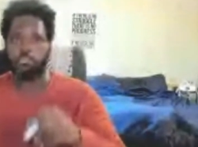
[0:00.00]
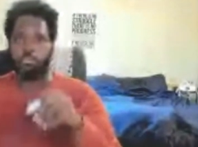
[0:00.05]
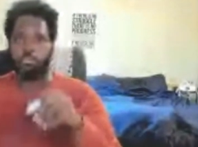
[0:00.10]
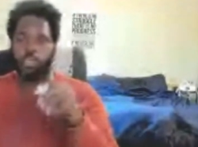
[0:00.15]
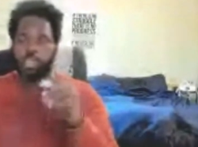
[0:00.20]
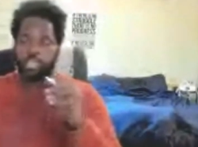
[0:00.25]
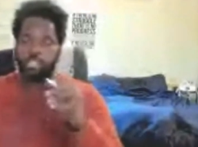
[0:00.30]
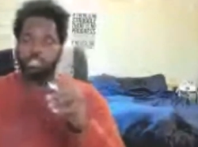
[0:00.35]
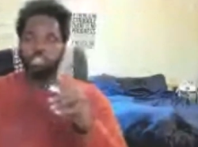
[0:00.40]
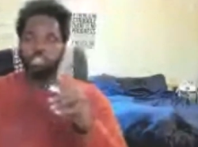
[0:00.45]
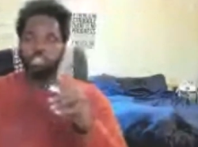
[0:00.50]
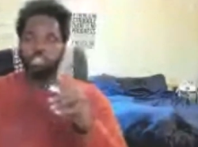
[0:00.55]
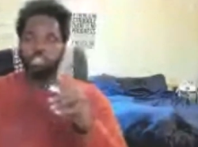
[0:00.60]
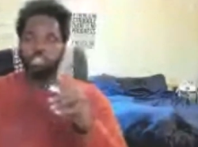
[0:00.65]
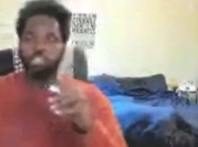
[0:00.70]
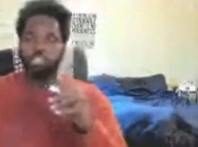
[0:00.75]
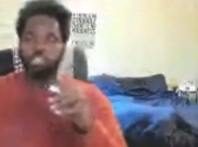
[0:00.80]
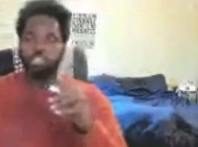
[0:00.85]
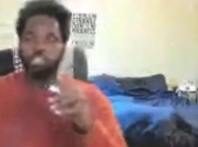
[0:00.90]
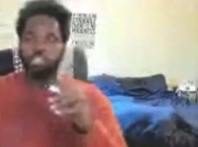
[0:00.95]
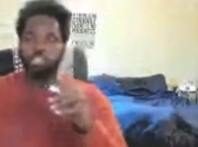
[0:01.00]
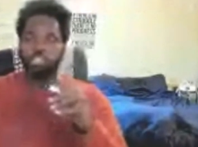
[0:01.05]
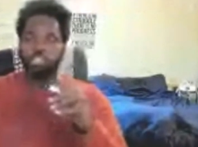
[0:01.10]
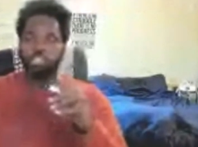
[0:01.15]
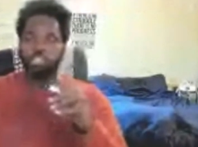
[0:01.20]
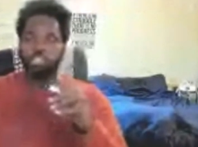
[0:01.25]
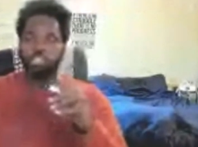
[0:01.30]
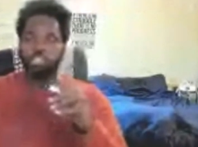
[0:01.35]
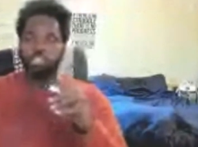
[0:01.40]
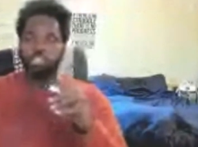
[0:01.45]
reach
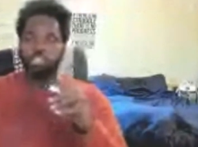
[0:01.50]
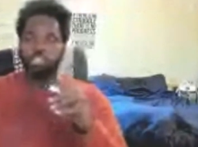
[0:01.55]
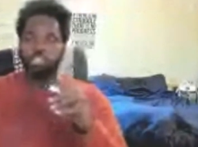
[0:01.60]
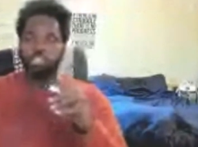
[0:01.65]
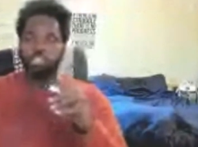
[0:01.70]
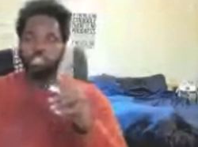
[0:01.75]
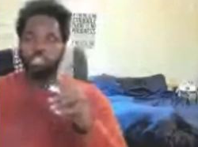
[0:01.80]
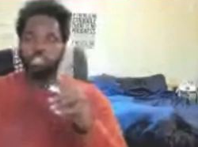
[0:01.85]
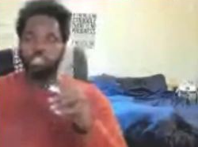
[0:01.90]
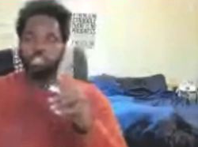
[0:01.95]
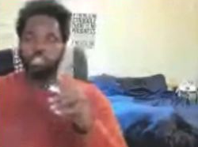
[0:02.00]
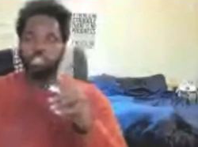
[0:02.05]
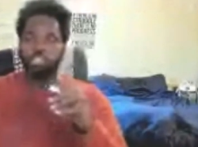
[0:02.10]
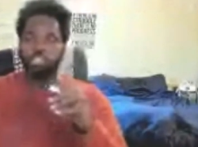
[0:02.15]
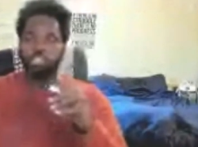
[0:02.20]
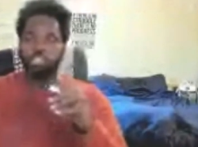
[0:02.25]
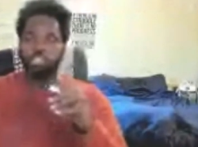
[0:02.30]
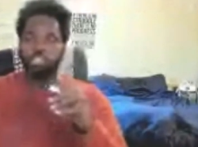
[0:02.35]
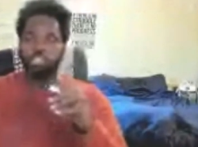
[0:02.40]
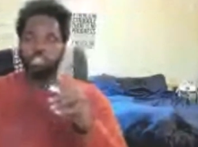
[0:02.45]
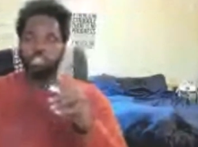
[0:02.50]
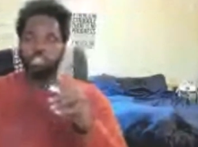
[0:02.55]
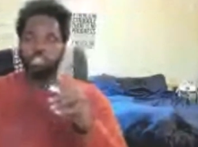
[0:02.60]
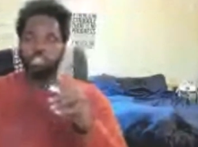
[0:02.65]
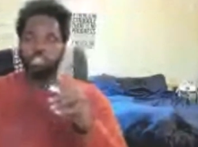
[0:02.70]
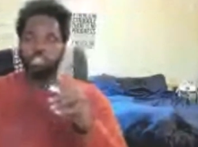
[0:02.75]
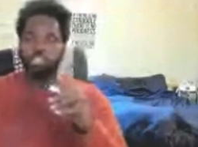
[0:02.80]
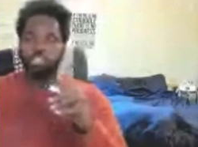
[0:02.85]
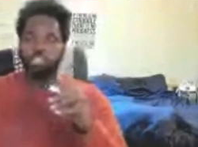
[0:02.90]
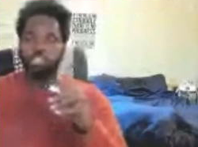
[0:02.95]
uh,
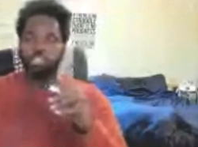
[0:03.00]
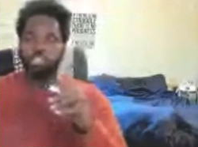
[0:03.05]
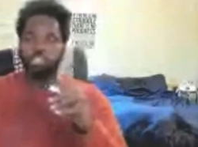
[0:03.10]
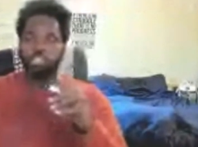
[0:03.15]
its